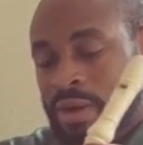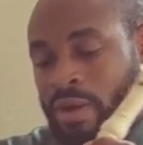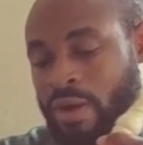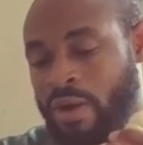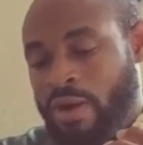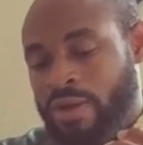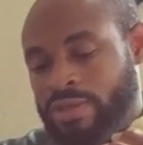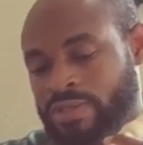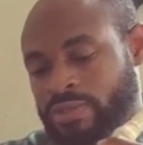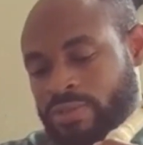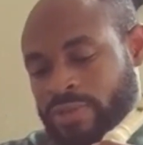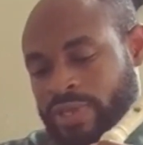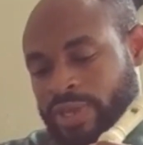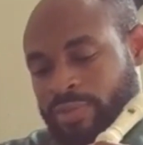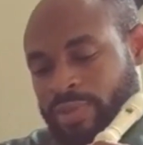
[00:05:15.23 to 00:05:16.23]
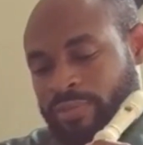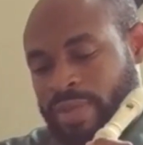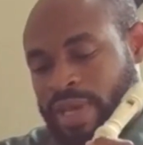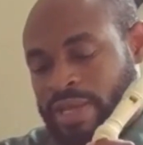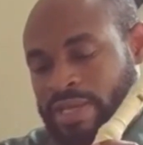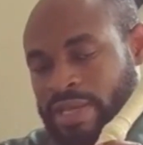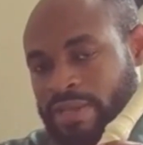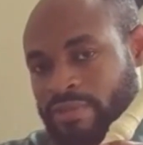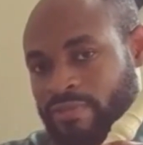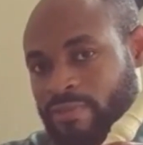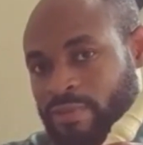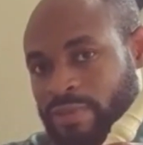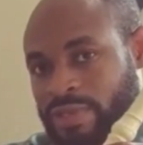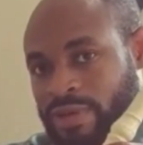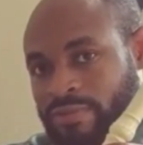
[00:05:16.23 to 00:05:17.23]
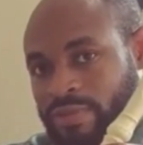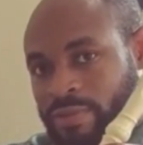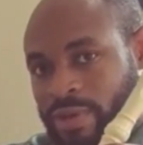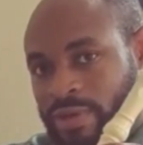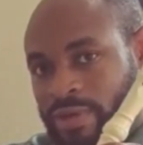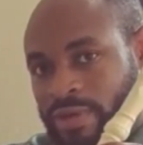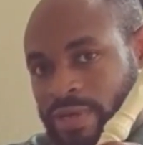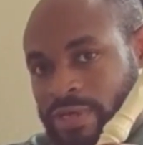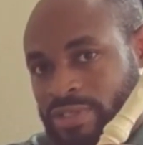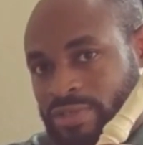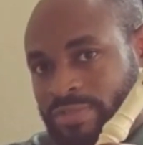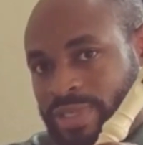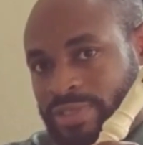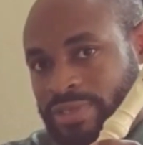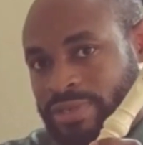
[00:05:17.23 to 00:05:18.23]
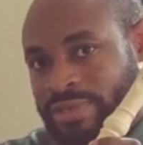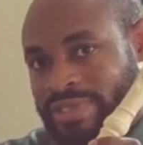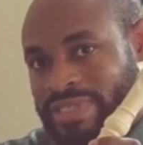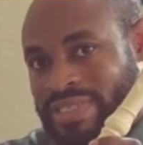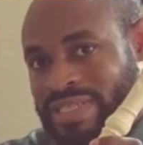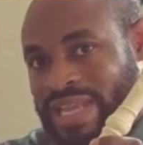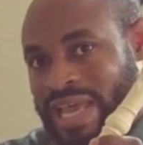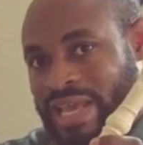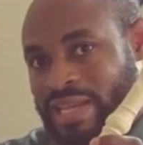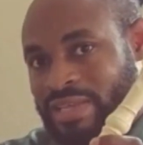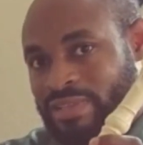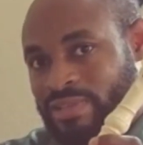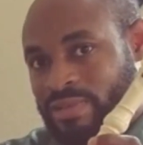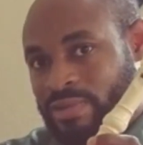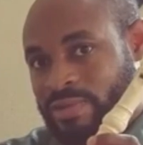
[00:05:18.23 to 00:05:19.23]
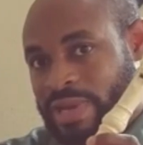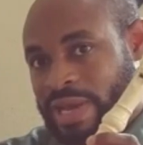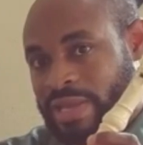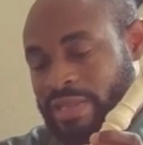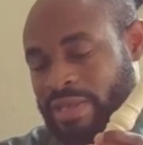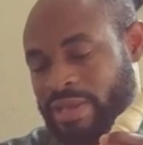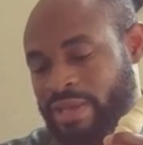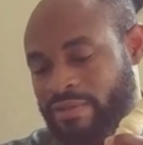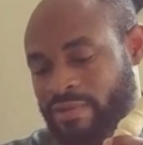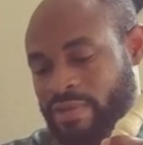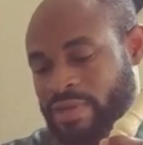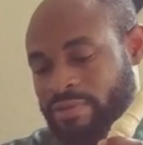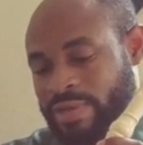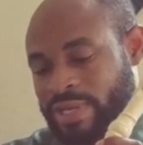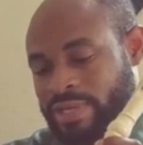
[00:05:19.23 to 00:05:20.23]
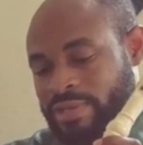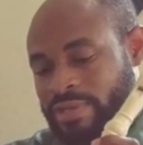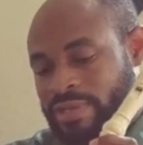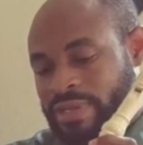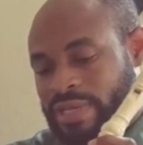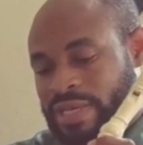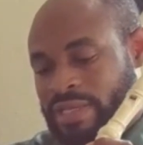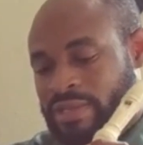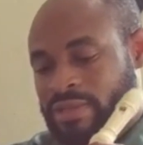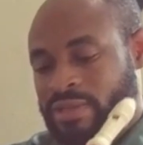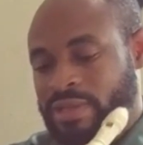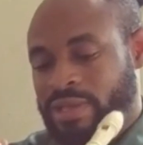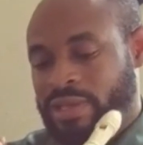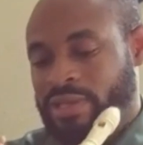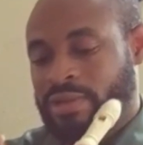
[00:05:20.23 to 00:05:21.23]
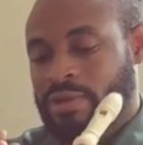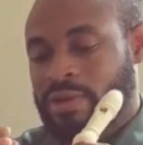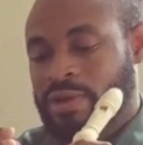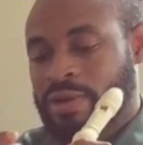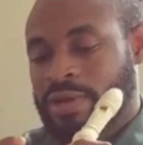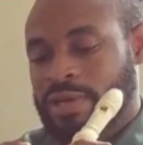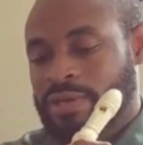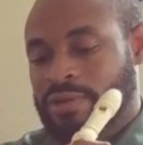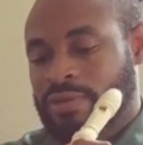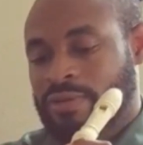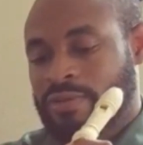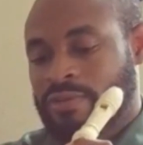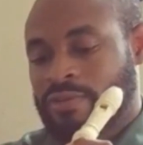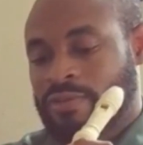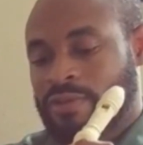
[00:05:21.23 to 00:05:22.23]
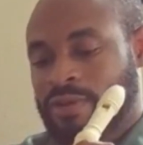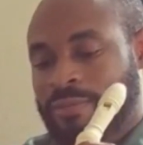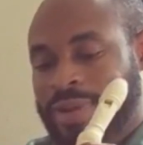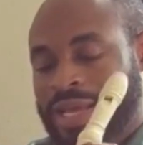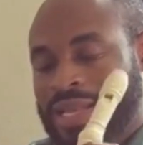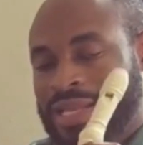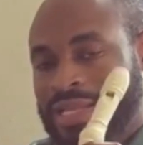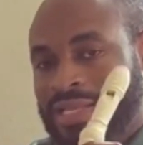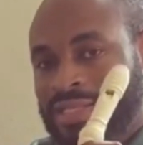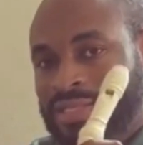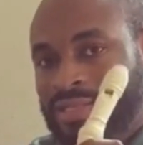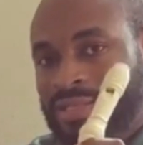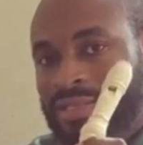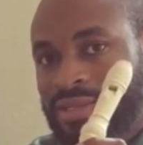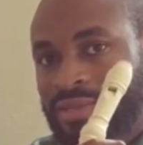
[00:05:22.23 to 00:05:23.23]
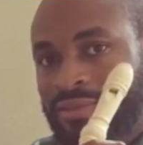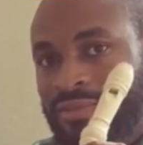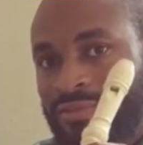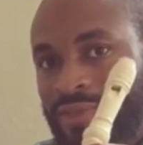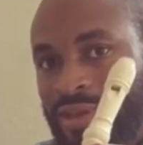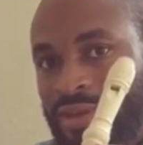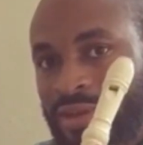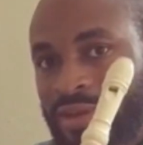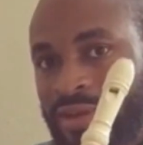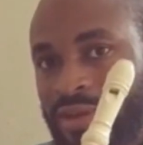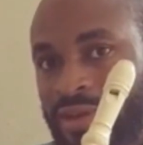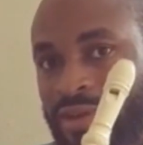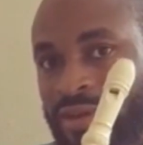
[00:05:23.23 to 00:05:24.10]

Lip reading: Also, keep in mind that the foot of the recorder should be turned slightly to the right. I've already done that in order for my little finger